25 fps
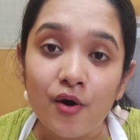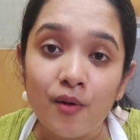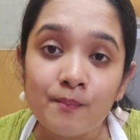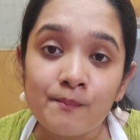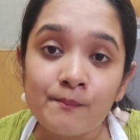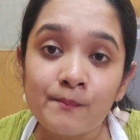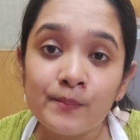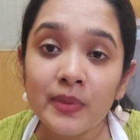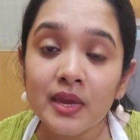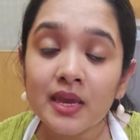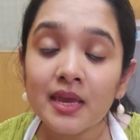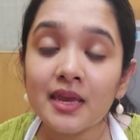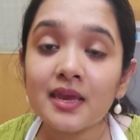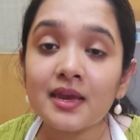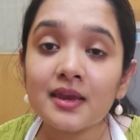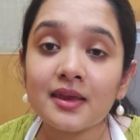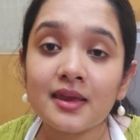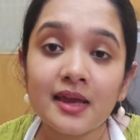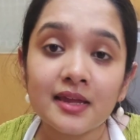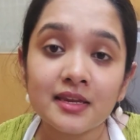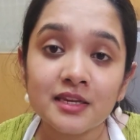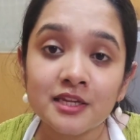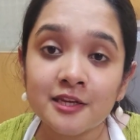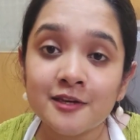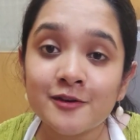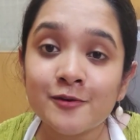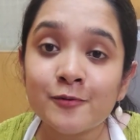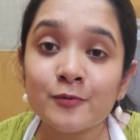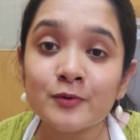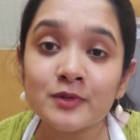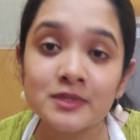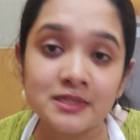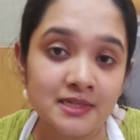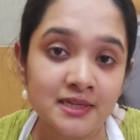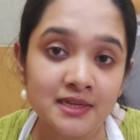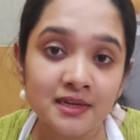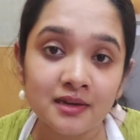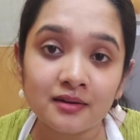make and
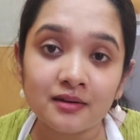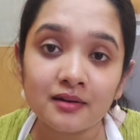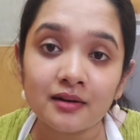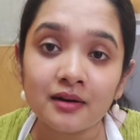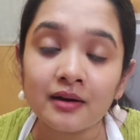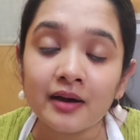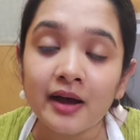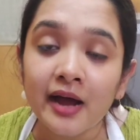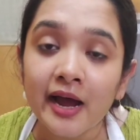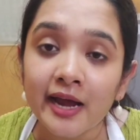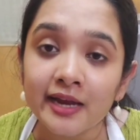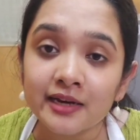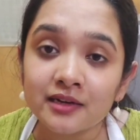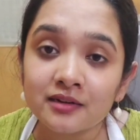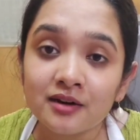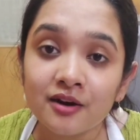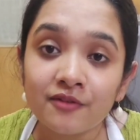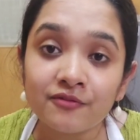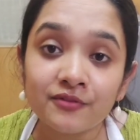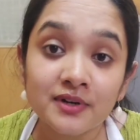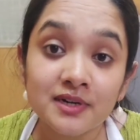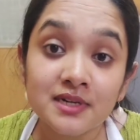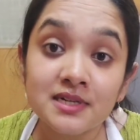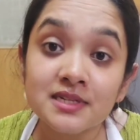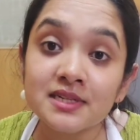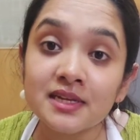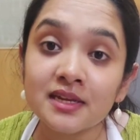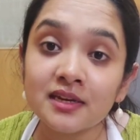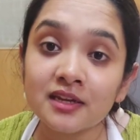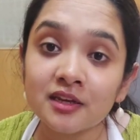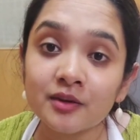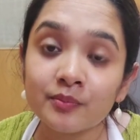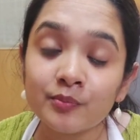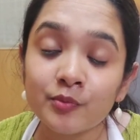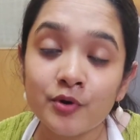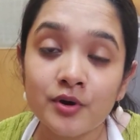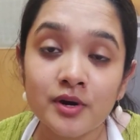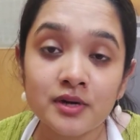use handcrafted
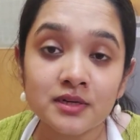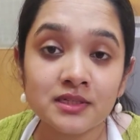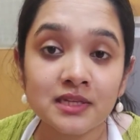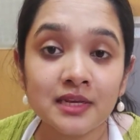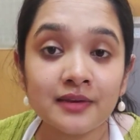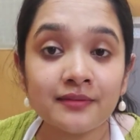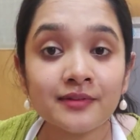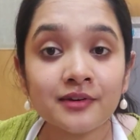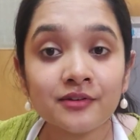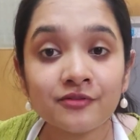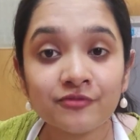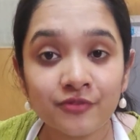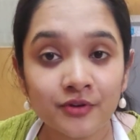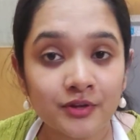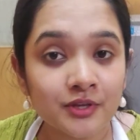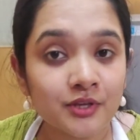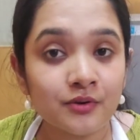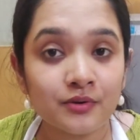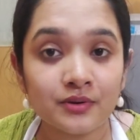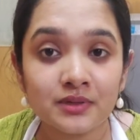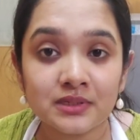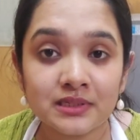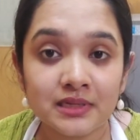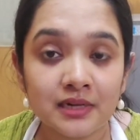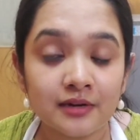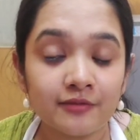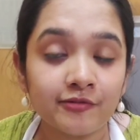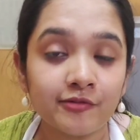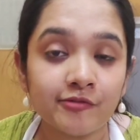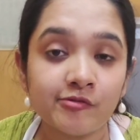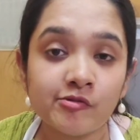skincare products even for yourself.